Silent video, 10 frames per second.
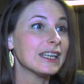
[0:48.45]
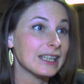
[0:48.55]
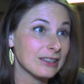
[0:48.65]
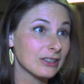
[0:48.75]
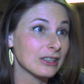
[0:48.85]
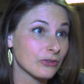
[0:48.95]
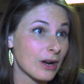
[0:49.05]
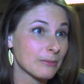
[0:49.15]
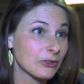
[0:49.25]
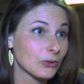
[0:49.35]
in the
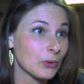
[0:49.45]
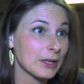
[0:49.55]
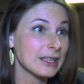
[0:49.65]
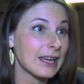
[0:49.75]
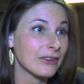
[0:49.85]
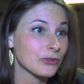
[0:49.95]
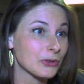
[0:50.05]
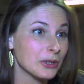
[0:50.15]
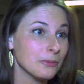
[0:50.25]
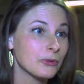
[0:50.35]
drama school in
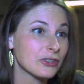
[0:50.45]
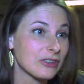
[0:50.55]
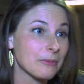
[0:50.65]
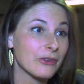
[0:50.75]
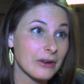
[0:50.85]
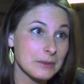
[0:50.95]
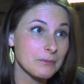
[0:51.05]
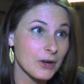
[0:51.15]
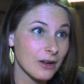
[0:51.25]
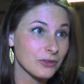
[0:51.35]
Antwerp, which I'm very
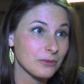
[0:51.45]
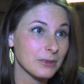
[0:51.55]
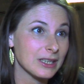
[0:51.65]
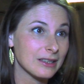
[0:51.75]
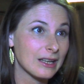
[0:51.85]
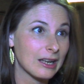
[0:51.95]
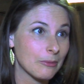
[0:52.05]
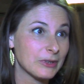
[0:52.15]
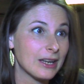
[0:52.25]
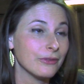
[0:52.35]
proud to be an
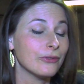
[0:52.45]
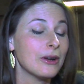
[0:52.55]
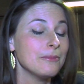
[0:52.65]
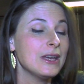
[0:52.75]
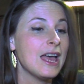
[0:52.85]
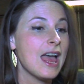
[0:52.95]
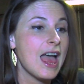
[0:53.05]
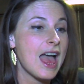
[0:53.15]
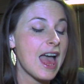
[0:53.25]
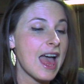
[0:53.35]
alumni from.
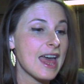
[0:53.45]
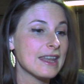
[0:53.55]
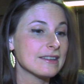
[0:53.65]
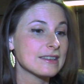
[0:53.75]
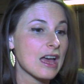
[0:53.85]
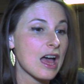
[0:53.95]
And